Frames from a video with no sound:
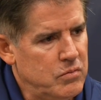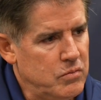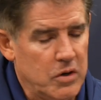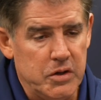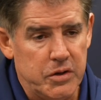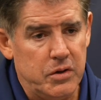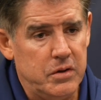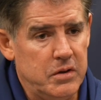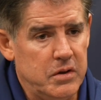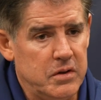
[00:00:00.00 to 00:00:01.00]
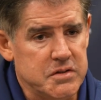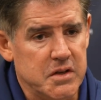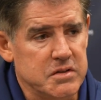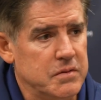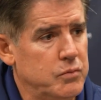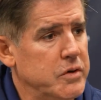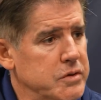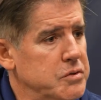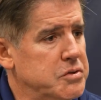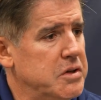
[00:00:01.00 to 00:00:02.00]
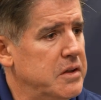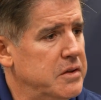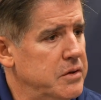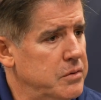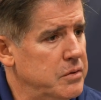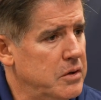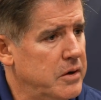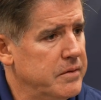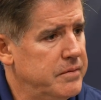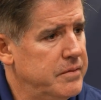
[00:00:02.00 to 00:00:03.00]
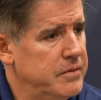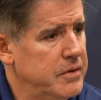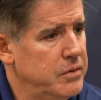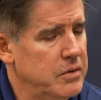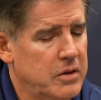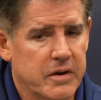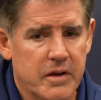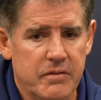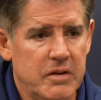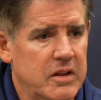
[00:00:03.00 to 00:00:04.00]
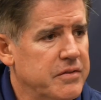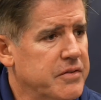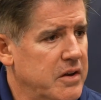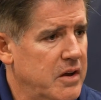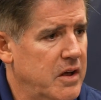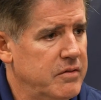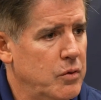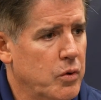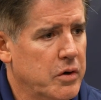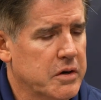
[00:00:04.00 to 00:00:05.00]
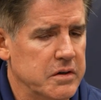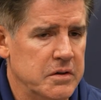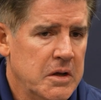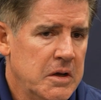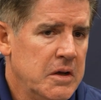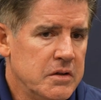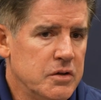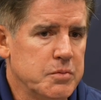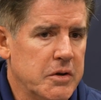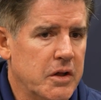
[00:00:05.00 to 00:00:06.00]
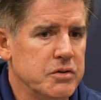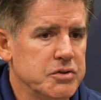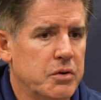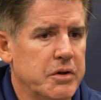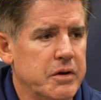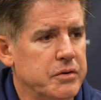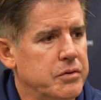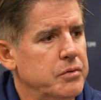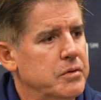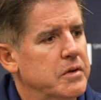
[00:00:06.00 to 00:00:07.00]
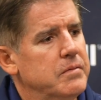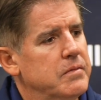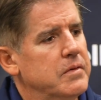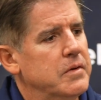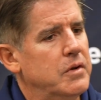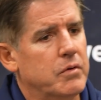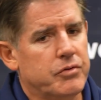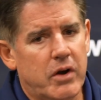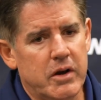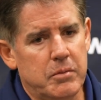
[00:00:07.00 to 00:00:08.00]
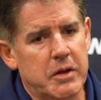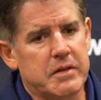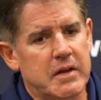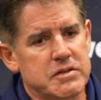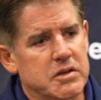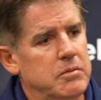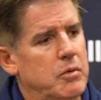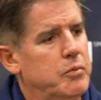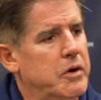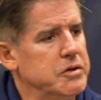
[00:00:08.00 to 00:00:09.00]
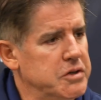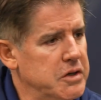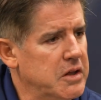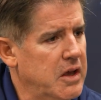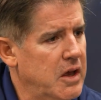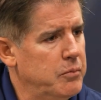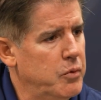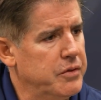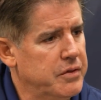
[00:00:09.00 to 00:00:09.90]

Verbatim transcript: Really good in the sense of what you said. They do a lot of heavy lifting and heavy work, and there's been others out here too that, you know, are trying to make that same impression in camp with